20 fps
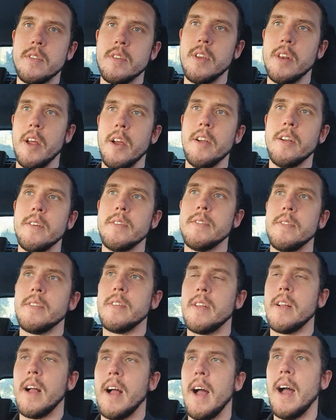you know?
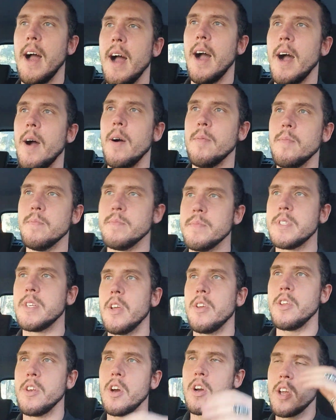So
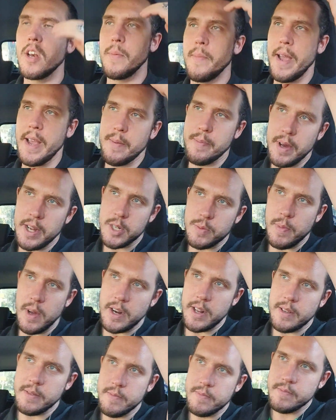you're not going to make much
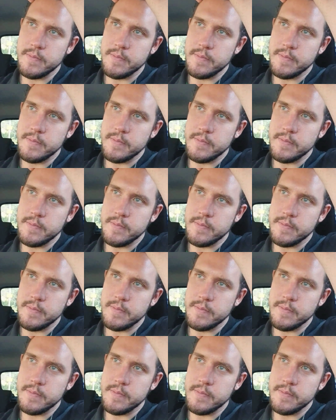money.